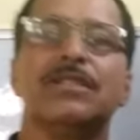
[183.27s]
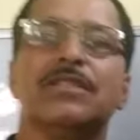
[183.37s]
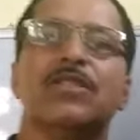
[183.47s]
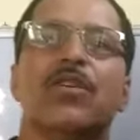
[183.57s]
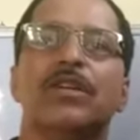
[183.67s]
is
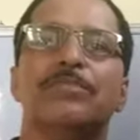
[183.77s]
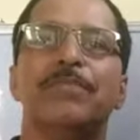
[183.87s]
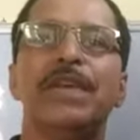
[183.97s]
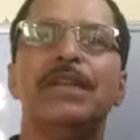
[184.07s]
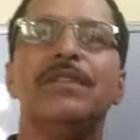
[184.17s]
called
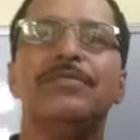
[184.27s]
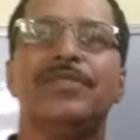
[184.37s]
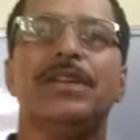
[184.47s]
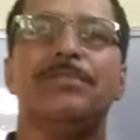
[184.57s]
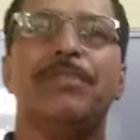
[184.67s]
mean
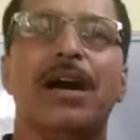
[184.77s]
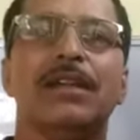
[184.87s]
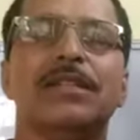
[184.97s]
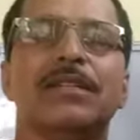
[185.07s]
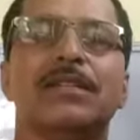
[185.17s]
free
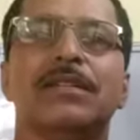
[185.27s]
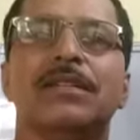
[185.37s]
path,